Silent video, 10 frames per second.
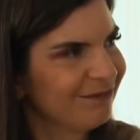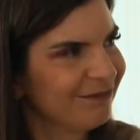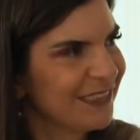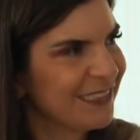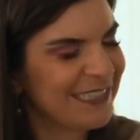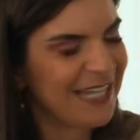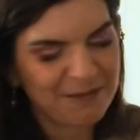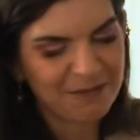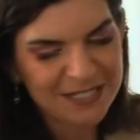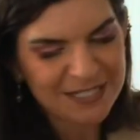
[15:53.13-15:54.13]

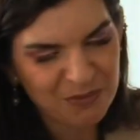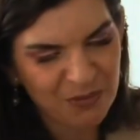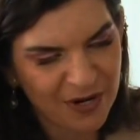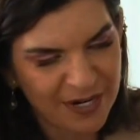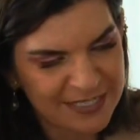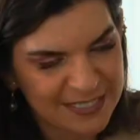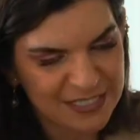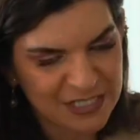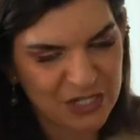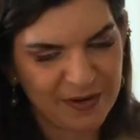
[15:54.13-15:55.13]
sustainability-wise,
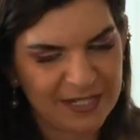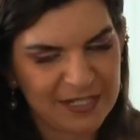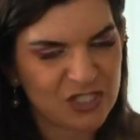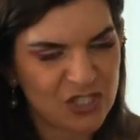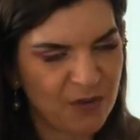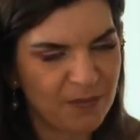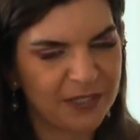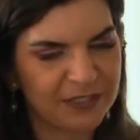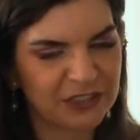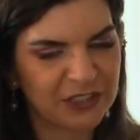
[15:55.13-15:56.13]
it's doing so
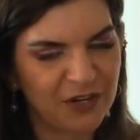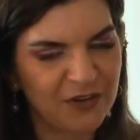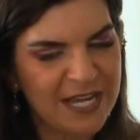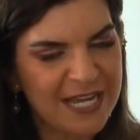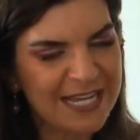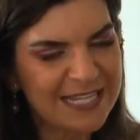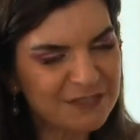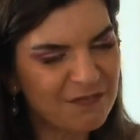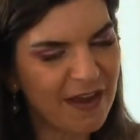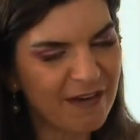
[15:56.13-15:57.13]
much. So
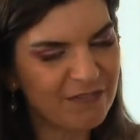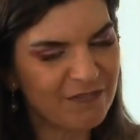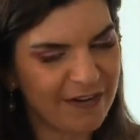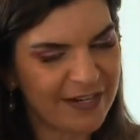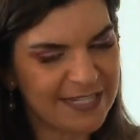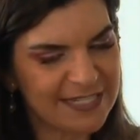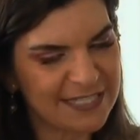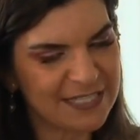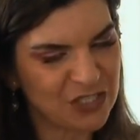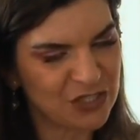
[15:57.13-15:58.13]
it's very, very
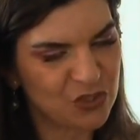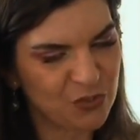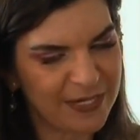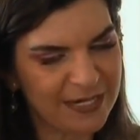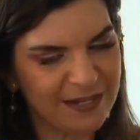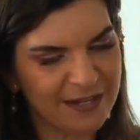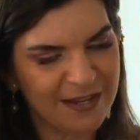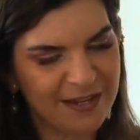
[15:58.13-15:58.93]
easy to tweak